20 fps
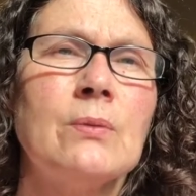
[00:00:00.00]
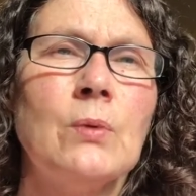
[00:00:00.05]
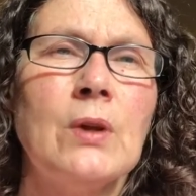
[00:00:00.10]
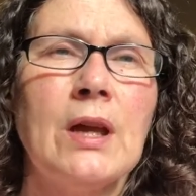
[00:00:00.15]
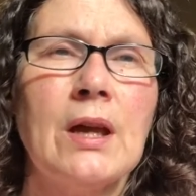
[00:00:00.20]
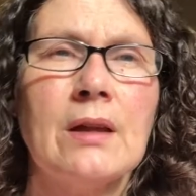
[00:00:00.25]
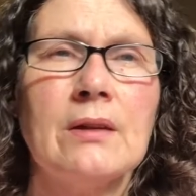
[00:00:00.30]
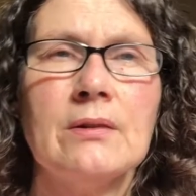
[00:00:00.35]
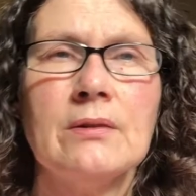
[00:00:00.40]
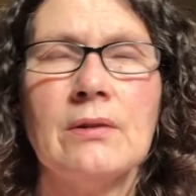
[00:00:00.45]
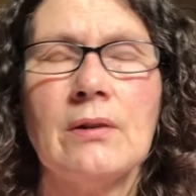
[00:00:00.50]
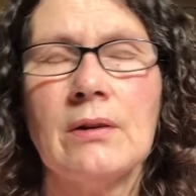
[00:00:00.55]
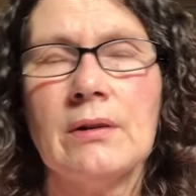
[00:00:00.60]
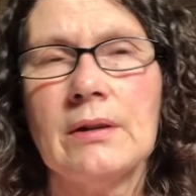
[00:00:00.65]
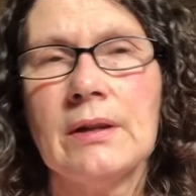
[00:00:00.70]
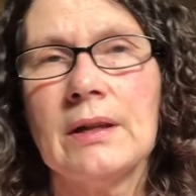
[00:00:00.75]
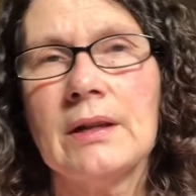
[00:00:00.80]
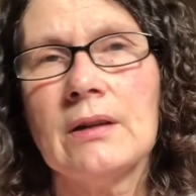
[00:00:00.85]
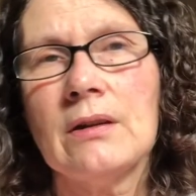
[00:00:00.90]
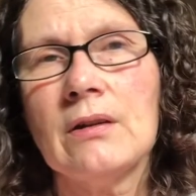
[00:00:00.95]
We had it
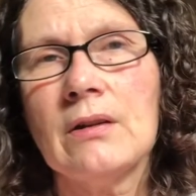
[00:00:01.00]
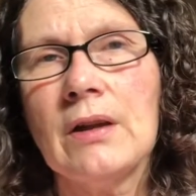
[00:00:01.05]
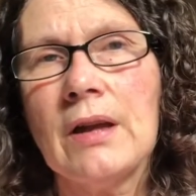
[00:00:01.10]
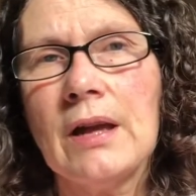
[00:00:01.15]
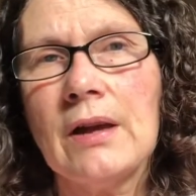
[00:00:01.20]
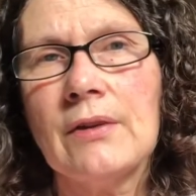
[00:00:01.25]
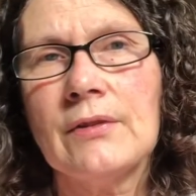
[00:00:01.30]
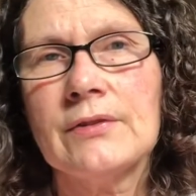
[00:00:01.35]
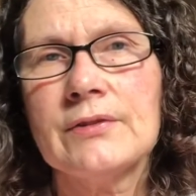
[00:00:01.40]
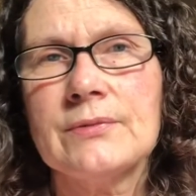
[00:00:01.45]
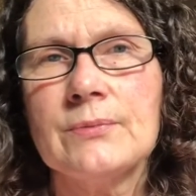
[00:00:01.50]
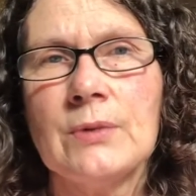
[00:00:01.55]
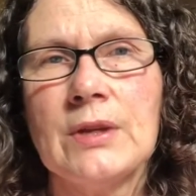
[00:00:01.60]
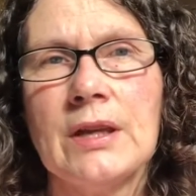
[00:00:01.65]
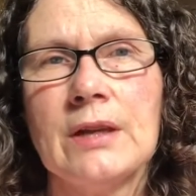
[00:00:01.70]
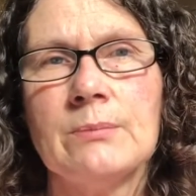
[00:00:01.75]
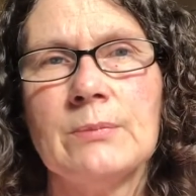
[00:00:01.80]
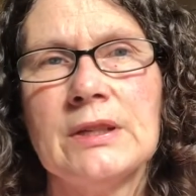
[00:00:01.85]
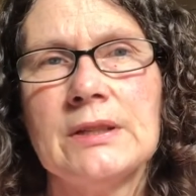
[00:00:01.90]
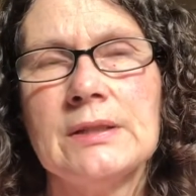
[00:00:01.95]
at our house, and we
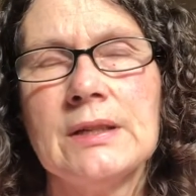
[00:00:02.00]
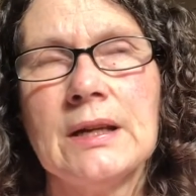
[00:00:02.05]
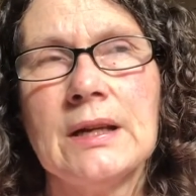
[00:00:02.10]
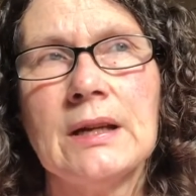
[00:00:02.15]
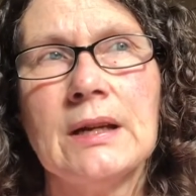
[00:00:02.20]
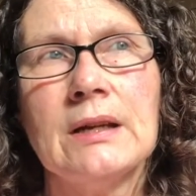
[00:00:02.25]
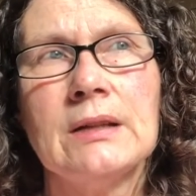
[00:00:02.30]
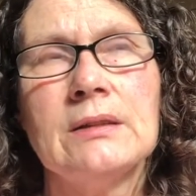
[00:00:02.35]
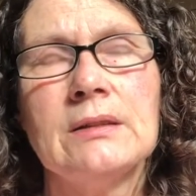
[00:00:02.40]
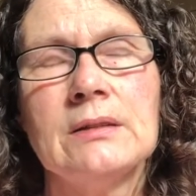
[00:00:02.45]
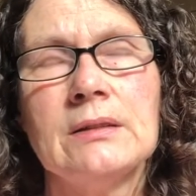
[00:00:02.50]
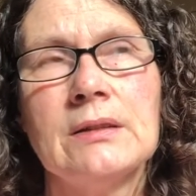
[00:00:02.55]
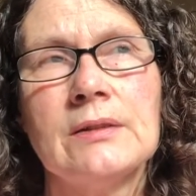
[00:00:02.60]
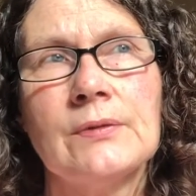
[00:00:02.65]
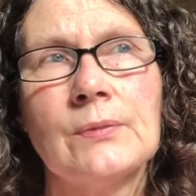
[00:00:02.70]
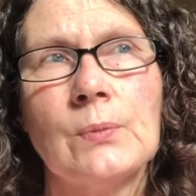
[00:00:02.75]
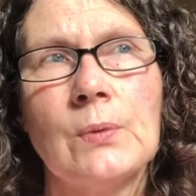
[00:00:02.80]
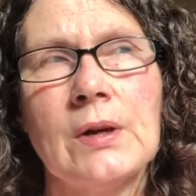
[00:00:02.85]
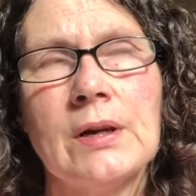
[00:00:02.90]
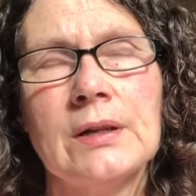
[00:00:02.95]
had my dad and
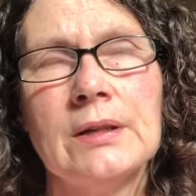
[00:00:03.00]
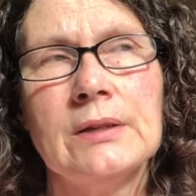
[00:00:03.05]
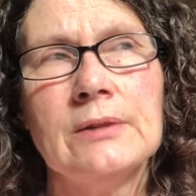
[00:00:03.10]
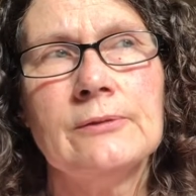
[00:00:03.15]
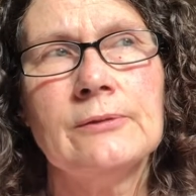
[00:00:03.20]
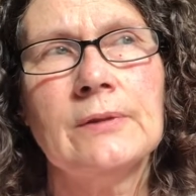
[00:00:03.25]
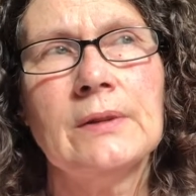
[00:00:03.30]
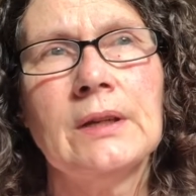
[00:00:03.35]
his wife,